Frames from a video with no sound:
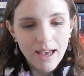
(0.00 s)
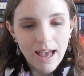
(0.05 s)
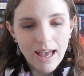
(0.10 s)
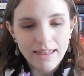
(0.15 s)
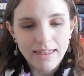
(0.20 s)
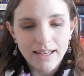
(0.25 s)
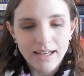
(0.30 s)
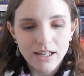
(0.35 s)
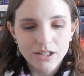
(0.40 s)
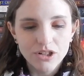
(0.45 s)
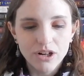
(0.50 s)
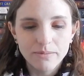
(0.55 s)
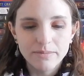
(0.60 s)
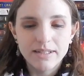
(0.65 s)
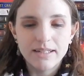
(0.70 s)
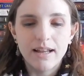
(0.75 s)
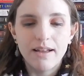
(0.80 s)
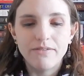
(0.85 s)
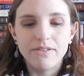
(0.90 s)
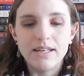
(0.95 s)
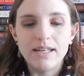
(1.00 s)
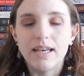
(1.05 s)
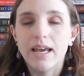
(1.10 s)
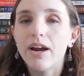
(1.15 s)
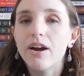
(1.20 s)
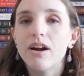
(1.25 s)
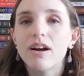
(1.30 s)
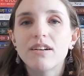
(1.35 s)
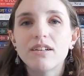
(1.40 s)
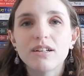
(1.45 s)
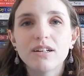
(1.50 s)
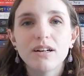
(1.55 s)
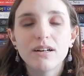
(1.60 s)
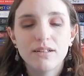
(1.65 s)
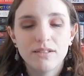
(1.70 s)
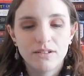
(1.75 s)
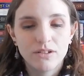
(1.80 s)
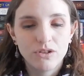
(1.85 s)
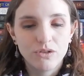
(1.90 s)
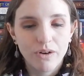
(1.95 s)
I think in terms of the
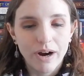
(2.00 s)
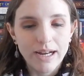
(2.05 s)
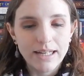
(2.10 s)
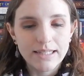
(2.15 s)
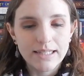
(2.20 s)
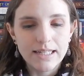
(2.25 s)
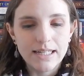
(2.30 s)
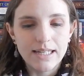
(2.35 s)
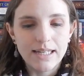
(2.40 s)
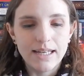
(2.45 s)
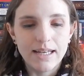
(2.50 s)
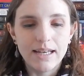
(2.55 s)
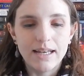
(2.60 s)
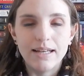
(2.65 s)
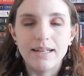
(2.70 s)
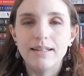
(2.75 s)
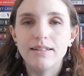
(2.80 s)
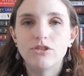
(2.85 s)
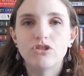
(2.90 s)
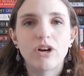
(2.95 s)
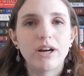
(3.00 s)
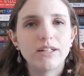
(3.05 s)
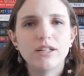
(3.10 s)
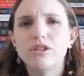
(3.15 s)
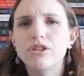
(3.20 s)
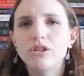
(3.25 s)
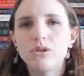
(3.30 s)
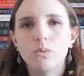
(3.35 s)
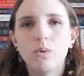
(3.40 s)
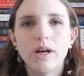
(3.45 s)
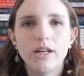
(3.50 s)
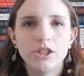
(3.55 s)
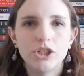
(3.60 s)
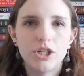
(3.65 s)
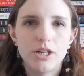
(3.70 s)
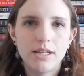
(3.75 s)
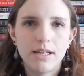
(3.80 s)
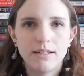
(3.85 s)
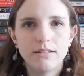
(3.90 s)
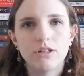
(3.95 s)
characters, Gracie is trying to do what
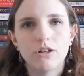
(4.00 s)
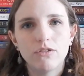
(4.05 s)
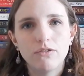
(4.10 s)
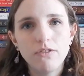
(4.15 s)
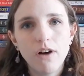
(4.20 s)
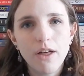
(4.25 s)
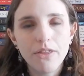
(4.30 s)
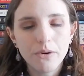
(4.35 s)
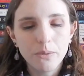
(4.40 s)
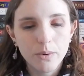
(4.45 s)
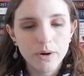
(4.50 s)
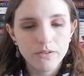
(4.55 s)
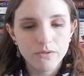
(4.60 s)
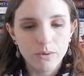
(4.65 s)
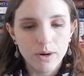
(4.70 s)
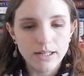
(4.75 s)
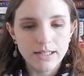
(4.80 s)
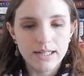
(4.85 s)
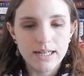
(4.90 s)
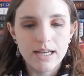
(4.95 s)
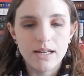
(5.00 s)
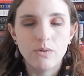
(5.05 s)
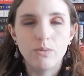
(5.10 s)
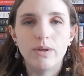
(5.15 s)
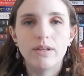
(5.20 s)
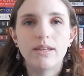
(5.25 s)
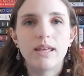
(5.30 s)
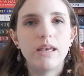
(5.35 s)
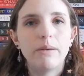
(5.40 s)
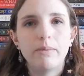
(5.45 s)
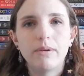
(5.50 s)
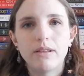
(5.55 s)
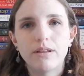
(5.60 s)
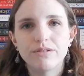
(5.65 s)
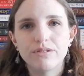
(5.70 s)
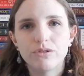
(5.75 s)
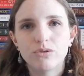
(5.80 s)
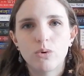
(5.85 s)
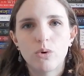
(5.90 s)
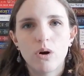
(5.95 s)
she thinks her father would have wanted with keeping
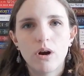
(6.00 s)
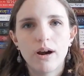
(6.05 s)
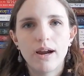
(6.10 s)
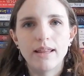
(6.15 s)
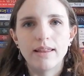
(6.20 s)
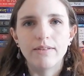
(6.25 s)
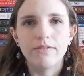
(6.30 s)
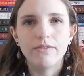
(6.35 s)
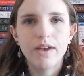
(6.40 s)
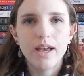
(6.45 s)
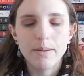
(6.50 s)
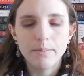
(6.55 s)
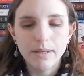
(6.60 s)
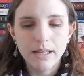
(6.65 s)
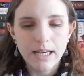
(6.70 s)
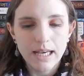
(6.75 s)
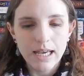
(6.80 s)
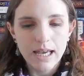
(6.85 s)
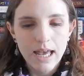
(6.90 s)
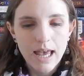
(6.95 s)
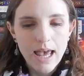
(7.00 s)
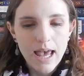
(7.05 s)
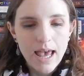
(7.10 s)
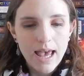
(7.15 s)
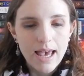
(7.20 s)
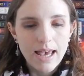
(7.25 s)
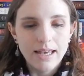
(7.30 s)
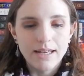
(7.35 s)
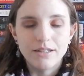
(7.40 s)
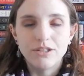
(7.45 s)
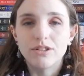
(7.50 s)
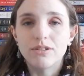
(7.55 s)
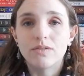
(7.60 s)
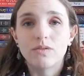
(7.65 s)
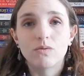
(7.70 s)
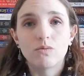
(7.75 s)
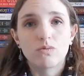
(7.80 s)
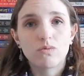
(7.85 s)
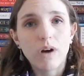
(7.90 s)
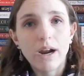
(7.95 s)
the store and the family and
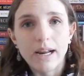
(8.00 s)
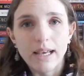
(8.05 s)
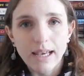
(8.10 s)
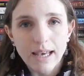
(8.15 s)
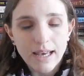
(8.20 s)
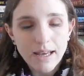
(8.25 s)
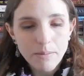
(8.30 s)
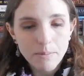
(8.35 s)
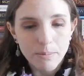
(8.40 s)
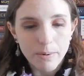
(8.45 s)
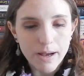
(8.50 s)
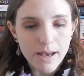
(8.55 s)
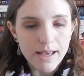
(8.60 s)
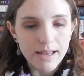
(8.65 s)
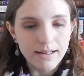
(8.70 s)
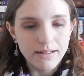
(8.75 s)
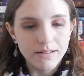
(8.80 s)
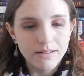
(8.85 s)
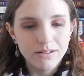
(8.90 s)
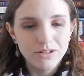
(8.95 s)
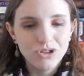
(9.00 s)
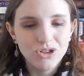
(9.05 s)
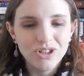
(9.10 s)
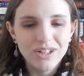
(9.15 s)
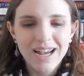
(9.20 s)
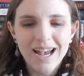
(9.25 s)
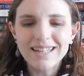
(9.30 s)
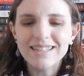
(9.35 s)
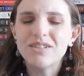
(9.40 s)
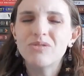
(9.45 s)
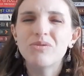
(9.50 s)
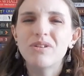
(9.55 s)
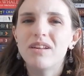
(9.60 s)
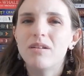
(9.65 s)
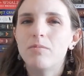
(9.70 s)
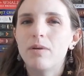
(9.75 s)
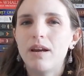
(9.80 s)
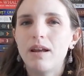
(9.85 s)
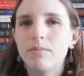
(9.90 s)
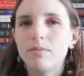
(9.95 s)
just running it, but she hasn't
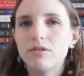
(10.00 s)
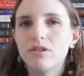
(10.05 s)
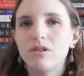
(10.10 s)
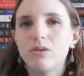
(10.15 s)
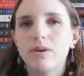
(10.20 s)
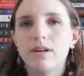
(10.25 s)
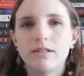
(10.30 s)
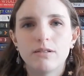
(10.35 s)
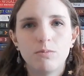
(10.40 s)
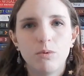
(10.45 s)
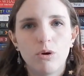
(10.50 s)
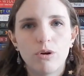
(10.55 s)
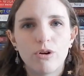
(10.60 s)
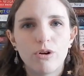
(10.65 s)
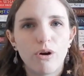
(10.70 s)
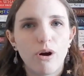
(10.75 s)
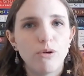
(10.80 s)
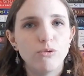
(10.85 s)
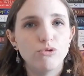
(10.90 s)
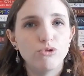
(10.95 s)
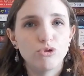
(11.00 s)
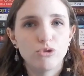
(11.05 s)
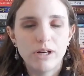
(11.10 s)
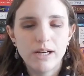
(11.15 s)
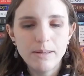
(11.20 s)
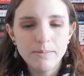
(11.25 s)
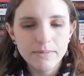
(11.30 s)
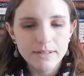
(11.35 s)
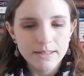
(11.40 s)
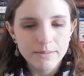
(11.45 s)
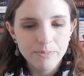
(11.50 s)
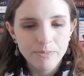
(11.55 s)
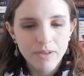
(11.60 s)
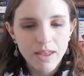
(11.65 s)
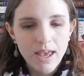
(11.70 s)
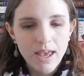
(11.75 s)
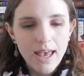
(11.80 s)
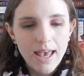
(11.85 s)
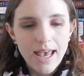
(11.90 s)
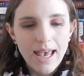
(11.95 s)
really been able to explore her own dreams.
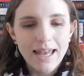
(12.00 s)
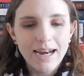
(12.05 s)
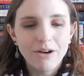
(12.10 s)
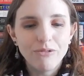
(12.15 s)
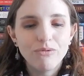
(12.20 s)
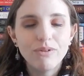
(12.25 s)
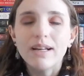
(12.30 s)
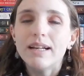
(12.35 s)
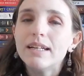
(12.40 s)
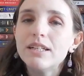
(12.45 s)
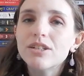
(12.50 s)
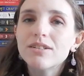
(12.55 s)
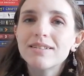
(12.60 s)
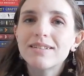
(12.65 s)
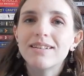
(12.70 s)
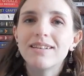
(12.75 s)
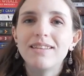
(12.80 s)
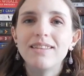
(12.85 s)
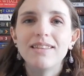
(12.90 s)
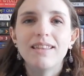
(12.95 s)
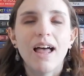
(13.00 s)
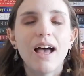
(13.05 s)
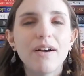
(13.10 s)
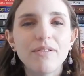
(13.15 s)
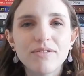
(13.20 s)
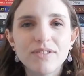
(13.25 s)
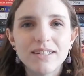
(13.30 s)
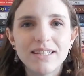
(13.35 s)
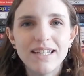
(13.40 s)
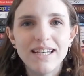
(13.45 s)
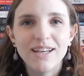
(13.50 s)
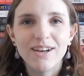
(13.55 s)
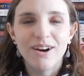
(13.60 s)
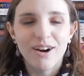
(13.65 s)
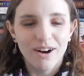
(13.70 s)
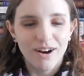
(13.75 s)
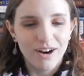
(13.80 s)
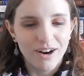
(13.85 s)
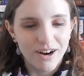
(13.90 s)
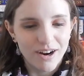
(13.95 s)
And I really just love seeing
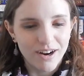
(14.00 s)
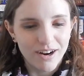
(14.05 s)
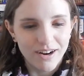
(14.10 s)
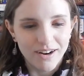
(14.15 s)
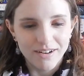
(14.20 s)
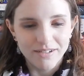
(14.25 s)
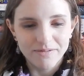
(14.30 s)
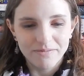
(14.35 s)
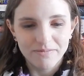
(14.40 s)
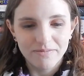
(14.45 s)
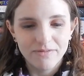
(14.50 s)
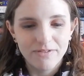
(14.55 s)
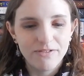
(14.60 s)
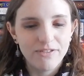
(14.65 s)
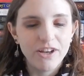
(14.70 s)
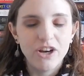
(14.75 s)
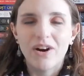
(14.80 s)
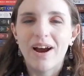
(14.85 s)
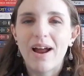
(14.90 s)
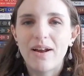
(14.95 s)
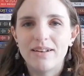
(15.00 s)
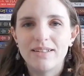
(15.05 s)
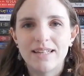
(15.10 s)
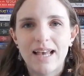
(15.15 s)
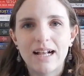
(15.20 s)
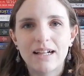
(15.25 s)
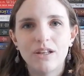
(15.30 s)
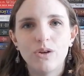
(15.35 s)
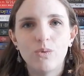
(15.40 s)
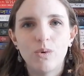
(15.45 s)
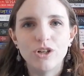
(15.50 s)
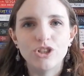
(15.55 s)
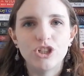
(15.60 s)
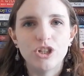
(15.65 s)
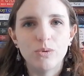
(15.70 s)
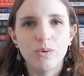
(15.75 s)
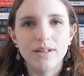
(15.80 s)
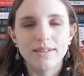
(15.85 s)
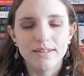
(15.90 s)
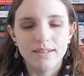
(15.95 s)
her figure out exactly what
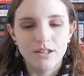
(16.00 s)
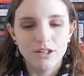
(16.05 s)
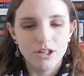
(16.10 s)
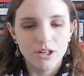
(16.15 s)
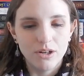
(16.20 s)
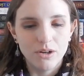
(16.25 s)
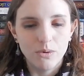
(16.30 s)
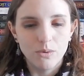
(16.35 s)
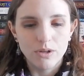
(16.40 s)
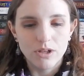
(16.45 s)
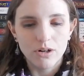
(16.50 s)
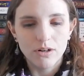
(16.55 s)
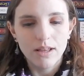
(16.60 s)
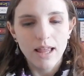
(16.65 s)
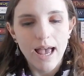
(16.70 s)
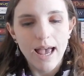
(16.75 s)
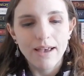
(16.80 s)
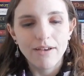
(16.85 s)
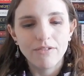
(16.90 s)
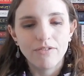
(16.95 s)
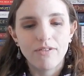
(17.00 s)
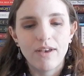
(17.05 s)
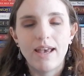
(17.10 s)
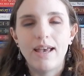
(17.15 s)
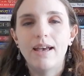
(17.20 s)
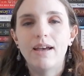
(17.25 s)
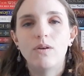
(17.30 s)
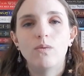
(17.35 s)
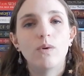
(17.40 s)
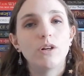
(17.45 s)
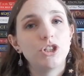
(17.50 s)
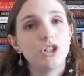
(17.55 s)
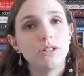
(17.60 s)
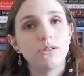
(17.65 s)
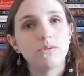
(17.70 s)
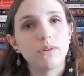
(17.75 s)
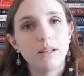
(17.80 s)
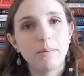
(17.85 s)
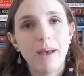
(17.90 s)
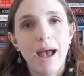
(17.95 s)
she wants to do with her life and what
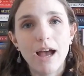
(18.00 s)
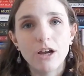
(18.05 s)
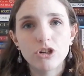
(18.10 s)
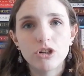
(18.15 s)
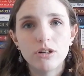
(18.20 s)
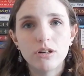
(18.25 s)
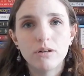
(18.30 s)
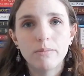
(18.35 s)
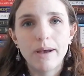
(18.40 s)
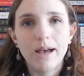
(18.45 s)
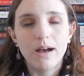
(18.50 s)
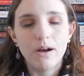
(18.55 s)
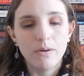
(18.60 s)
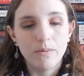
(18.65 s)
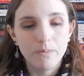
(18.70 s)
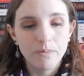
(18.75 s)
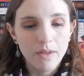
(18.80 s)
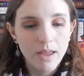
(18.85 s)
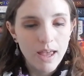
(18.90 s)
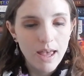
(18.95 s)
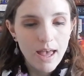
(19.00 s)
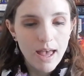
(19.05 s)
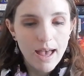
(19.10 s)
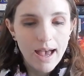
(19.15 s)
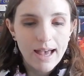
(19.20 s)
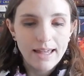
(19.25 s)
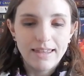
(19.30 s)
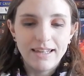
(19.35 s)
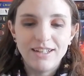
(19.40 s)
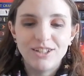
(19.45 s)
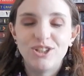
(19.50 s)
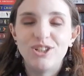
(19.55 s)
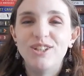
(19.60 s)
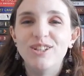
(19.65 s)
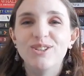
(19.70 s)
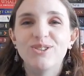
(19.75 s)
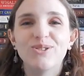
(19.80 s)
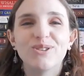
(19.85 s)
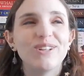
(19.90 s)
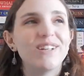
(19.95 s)
she's really passionate about. I think
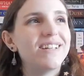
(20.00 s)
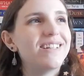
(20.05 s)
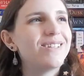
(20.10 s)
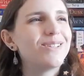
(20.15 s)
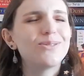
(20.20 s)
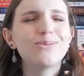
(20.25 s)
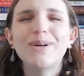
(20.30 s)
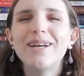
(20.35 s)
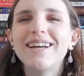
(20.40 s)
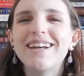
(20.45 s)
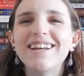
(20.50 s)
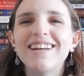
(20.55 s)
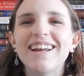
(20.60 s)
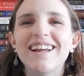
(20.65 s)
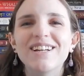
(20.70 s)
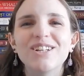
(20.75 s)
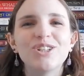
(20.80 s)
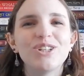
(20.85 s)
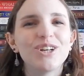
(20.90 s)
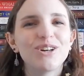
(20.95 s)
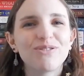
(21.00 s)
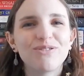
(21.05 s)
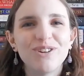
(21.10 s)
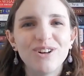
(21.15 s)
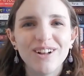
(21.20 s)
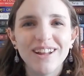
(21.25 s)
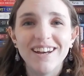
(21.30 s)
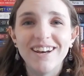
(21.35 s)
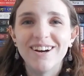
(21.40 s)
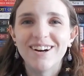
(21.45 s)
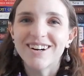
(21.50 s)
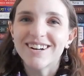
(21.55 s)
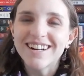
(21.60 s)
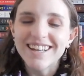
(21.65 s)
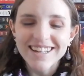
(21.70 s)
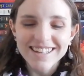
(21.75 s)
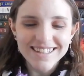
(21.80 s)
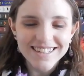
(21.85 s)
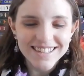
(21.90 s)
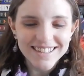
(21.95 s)
she's really sweet and cheerful and
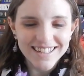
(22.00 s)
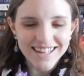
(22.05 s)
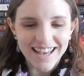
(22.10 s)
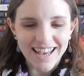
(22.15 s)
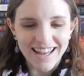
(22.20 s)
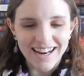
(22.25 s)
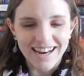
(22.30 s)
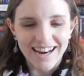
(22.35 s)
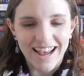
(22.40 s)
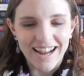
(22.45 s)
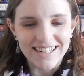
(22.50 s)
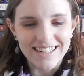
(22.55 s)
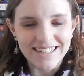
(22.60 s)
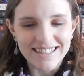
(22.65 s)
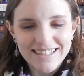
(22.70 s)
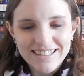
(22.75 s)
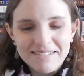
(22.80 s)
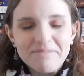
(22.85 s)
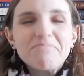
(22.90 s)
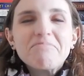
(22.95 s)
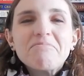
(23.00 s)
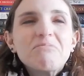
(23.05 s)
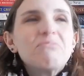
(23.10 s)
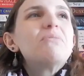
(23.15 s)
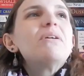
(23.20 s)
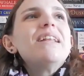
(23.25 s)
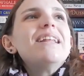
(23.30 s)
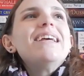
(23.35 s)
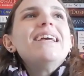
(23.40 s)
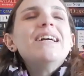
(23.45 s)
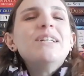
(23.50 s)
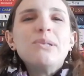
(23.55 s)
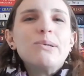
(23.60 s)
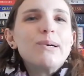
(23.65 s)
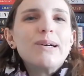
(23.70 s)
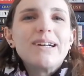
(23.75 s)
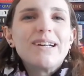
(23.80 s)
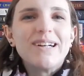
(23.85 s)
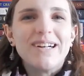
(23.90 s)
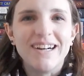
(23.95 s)
earnest, and I just really
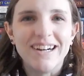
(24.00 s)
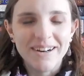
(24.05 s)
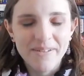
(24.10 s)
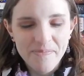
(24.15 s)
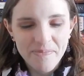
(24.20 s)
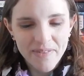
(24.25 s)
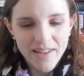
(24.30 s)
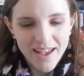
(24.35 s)
adored her.